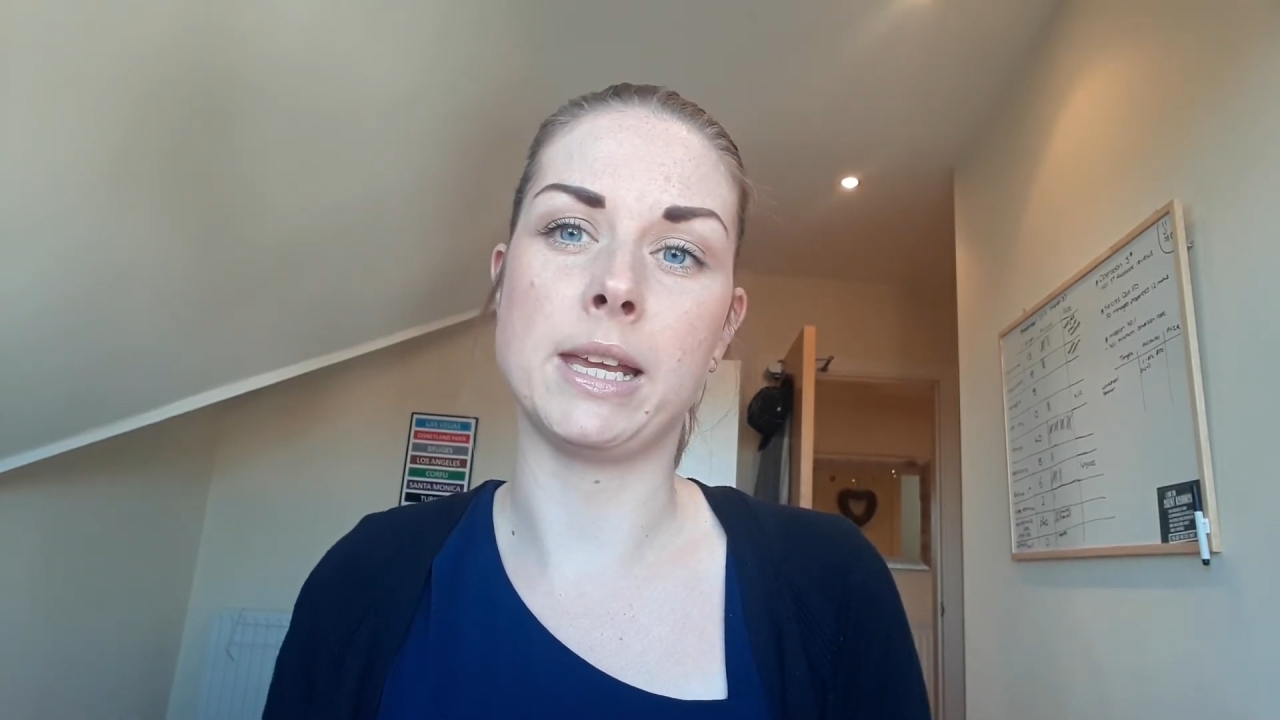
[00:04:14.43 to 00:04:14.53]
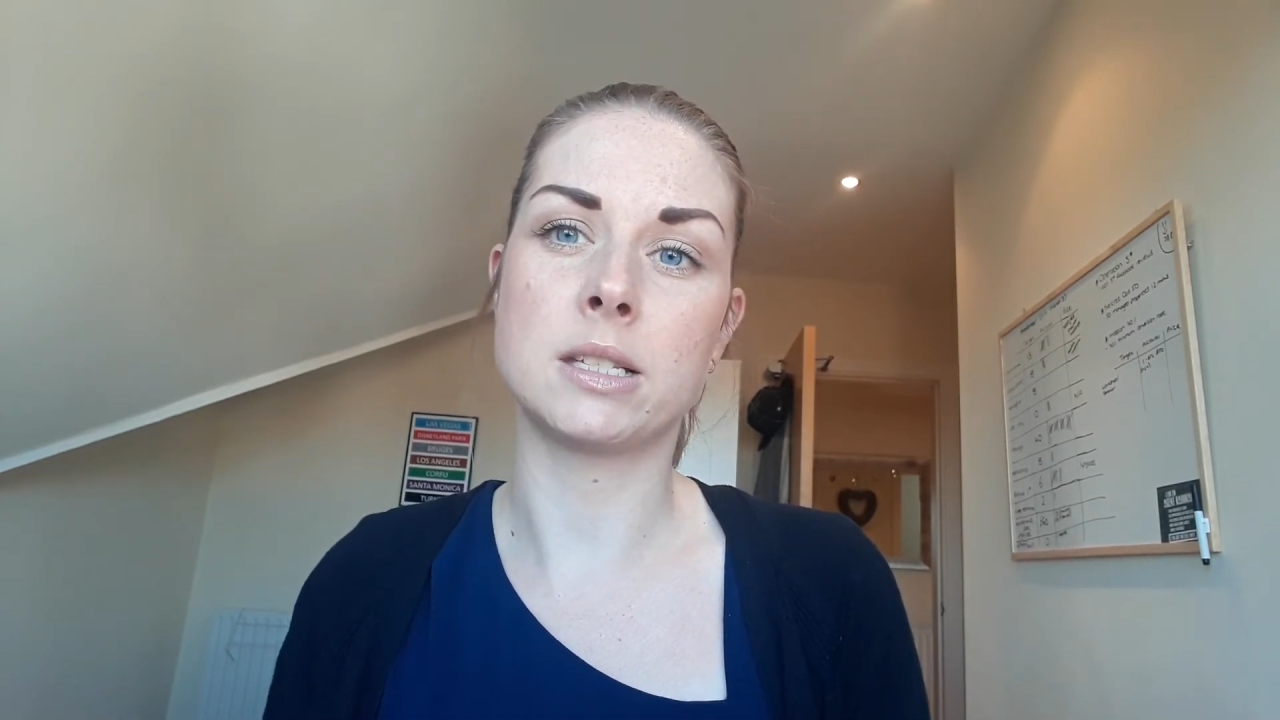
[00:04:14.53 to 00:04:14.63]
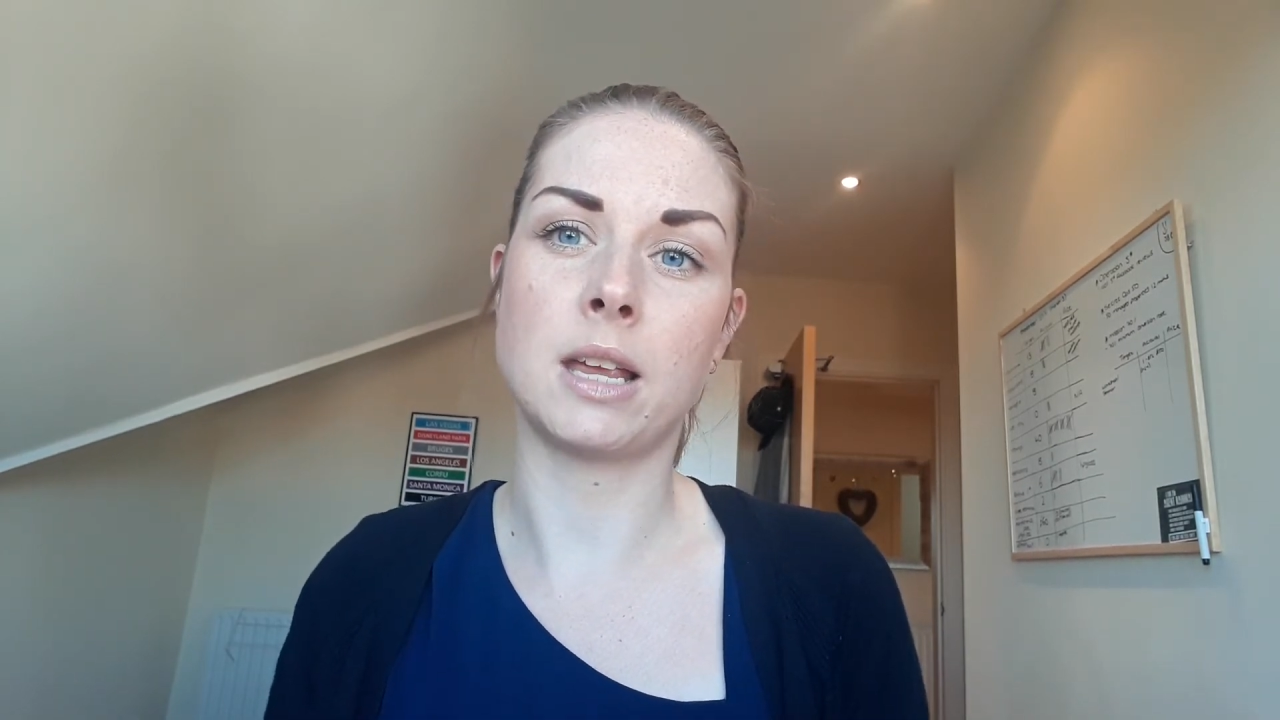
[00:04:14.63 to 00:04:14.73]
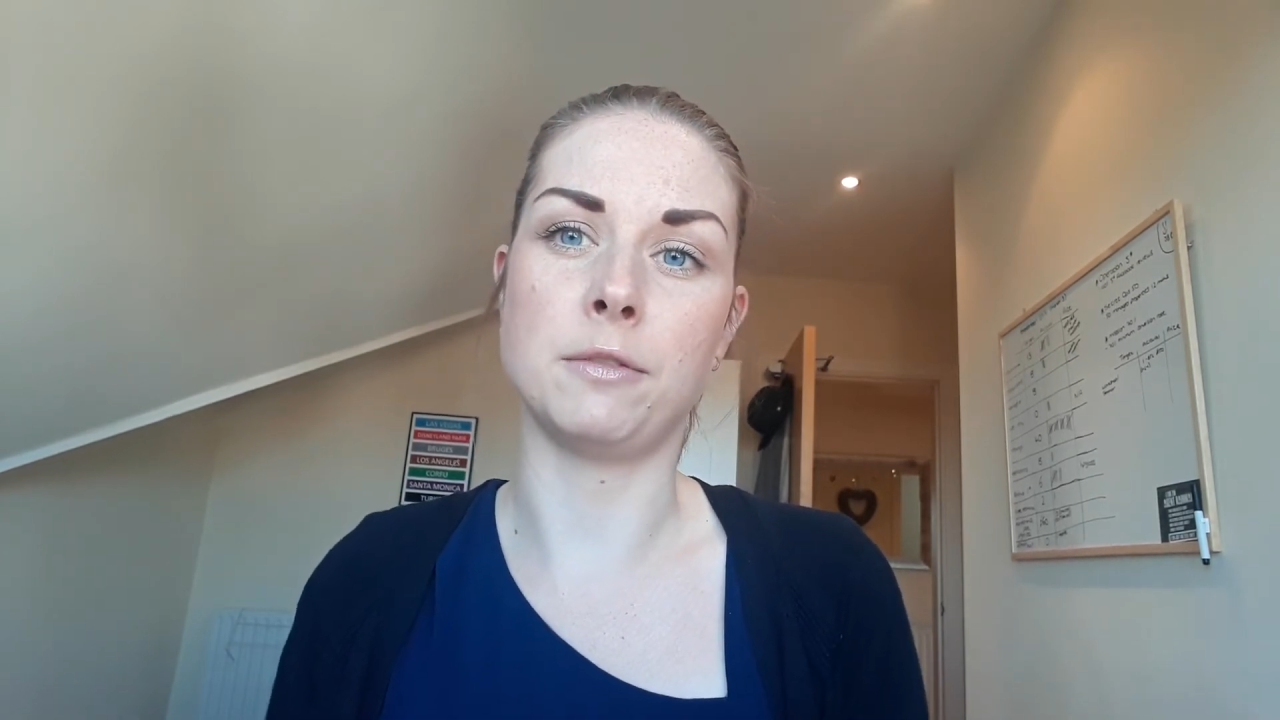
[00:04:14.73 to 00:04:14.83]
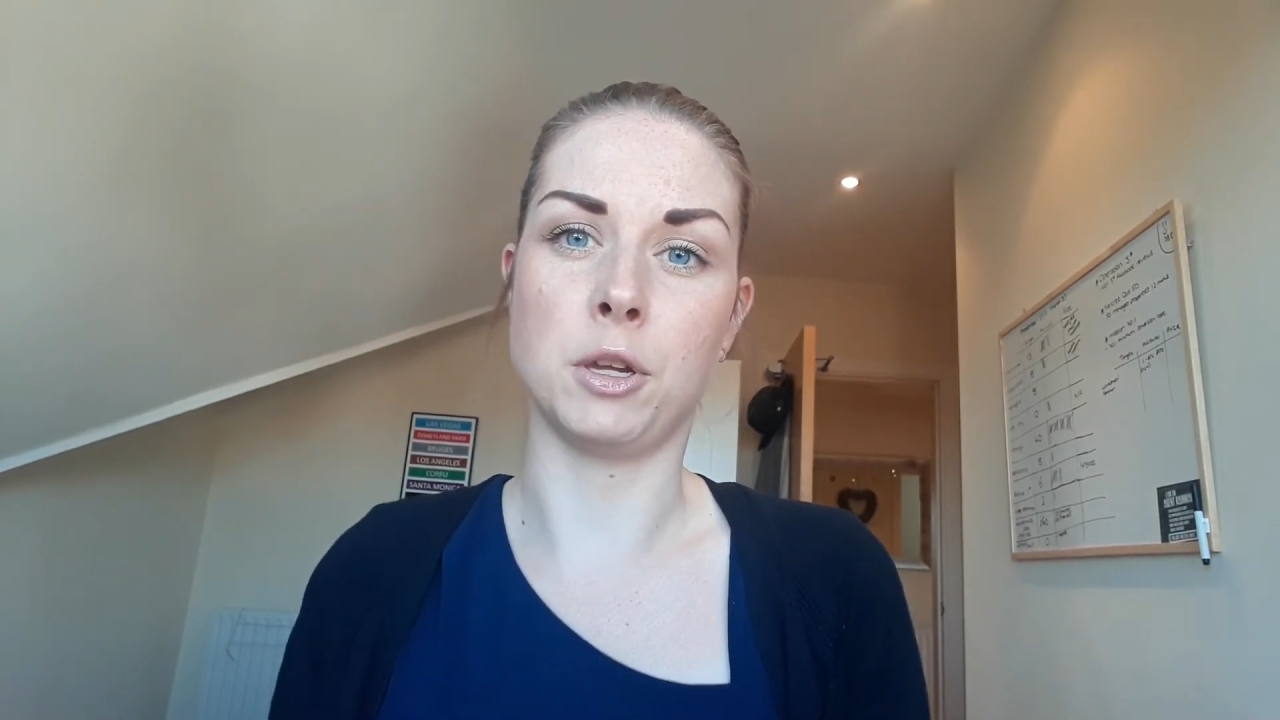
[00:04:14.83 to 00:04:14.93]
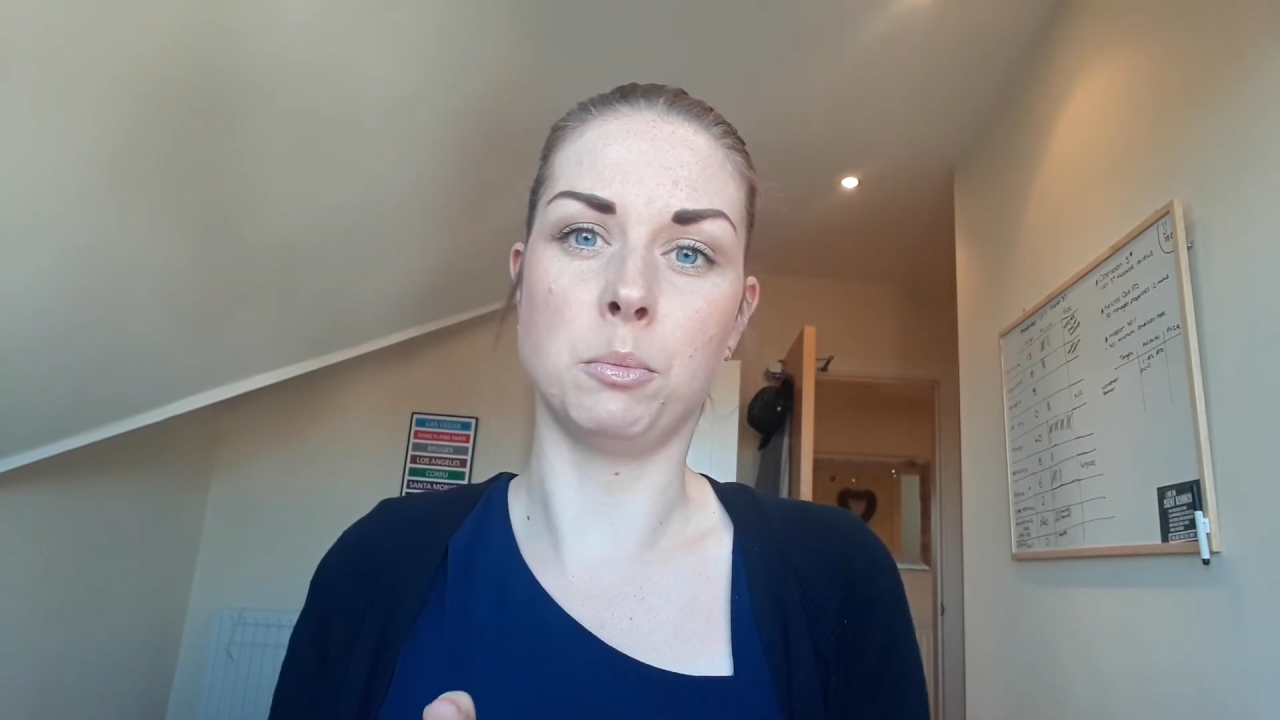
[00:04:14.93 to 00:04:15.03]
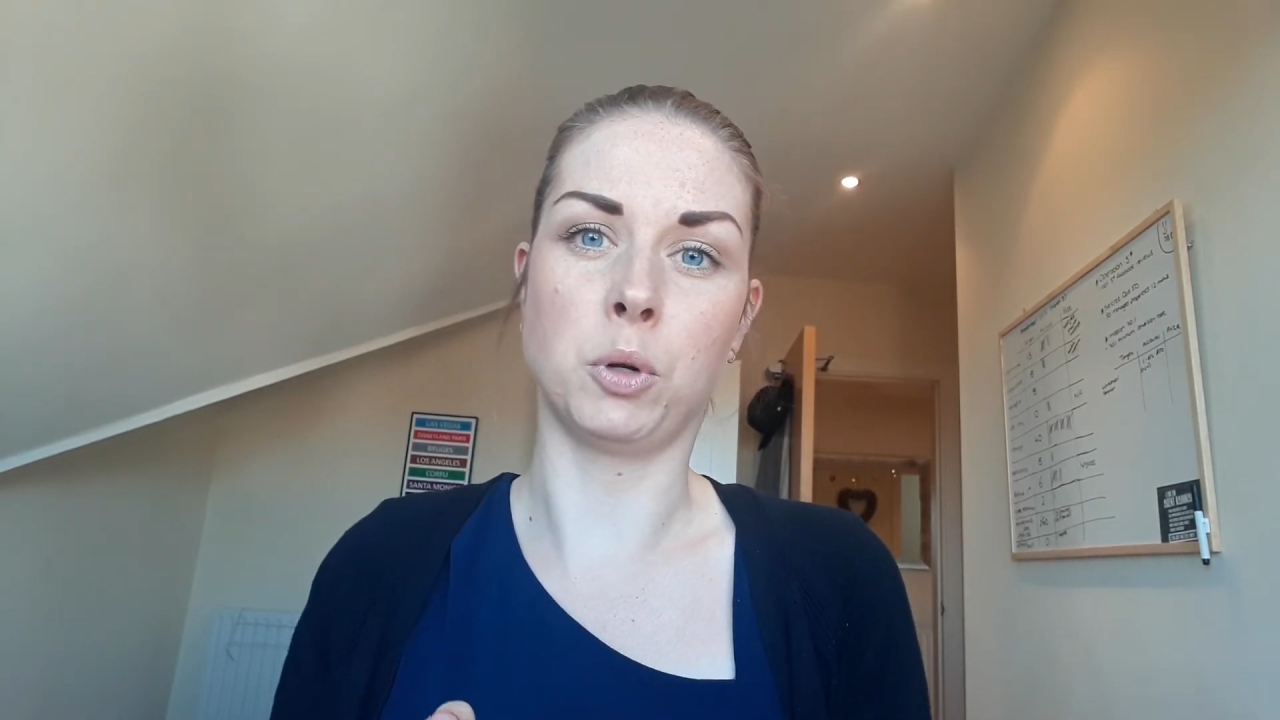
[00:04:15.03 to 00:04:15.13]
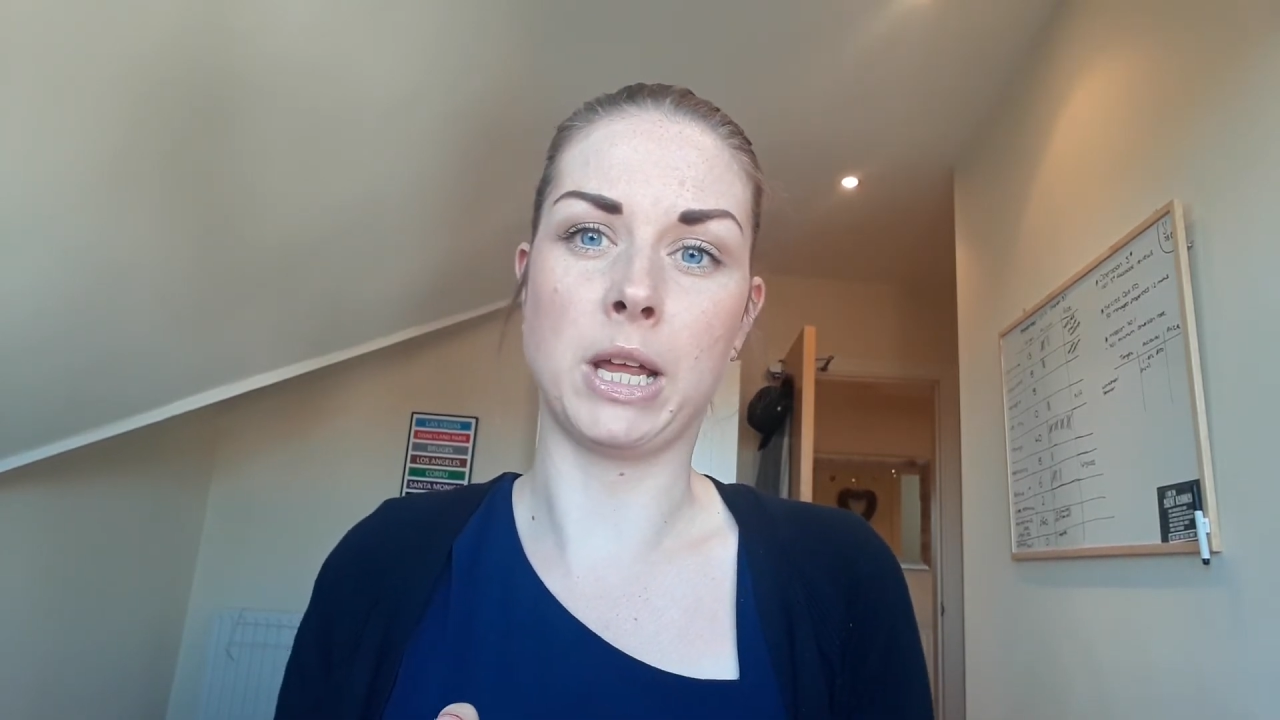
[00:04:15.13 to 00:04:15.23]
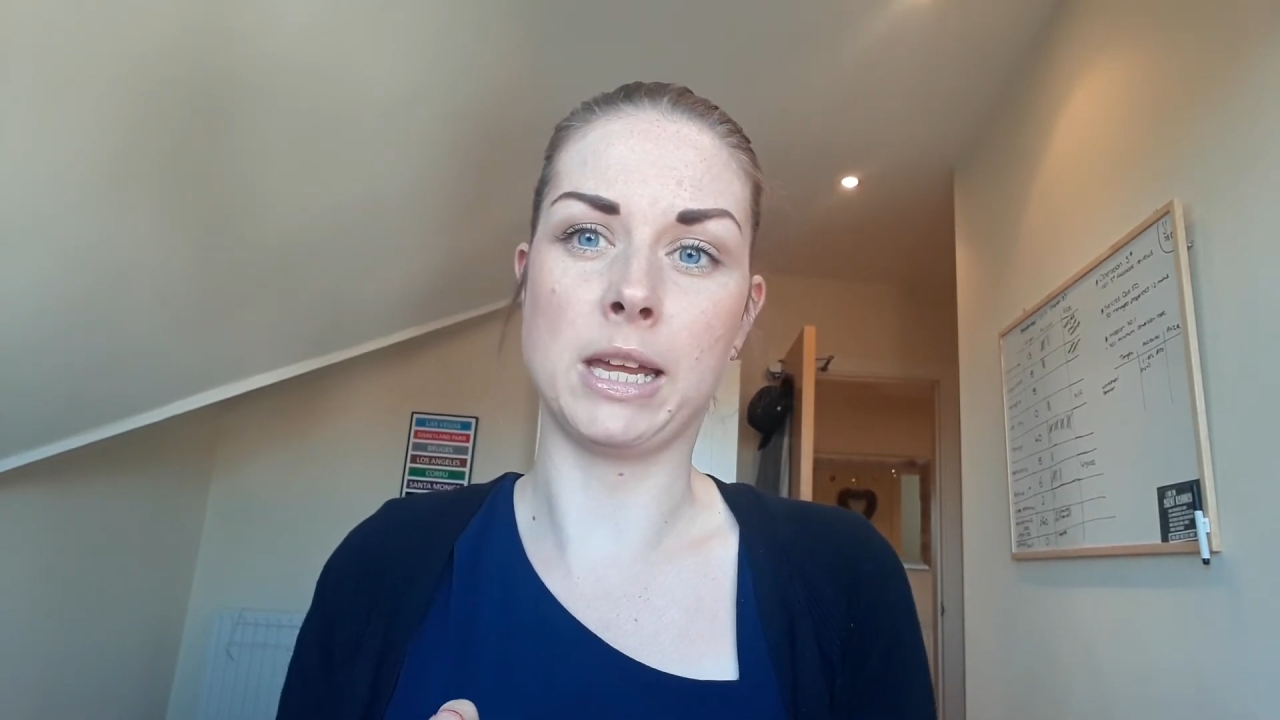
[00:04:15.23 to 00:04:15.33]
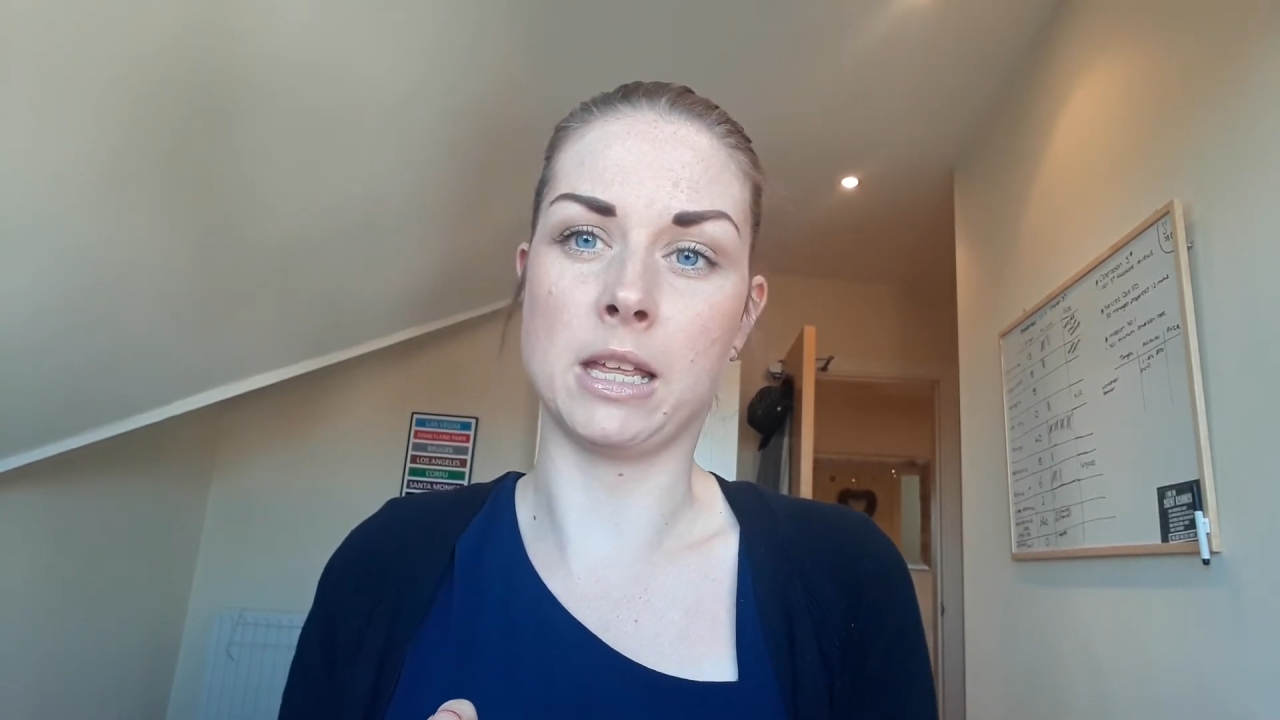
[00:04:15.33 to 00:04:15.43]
save you money